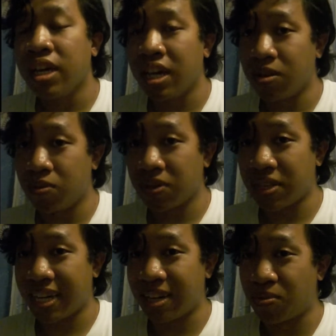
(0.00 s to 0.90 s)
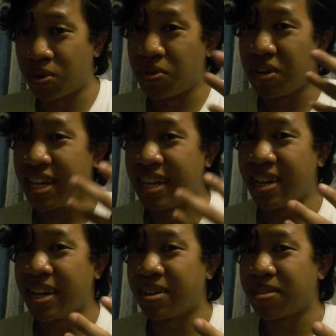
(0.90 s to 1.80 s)
It was like grody
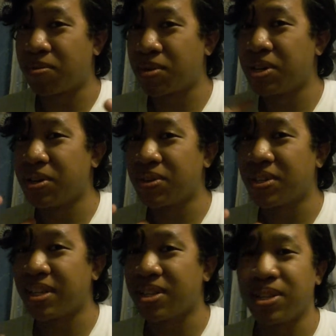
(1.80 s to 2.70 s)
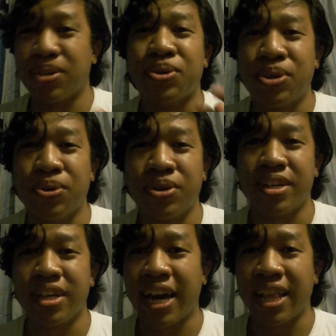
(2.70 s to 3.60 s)
and gross and so
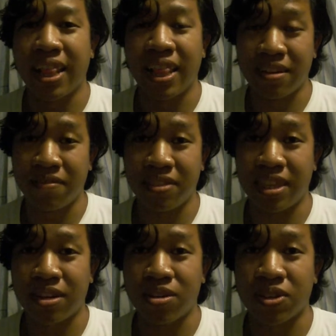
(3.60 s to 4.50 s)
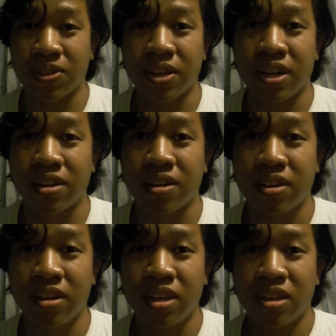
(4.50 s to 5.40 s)
cool. I loved that new design.
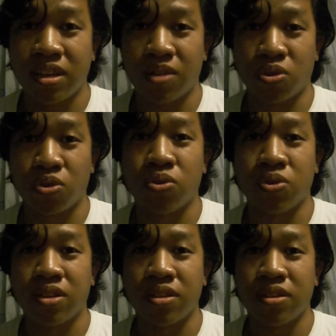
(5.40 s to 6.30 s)
It was cool.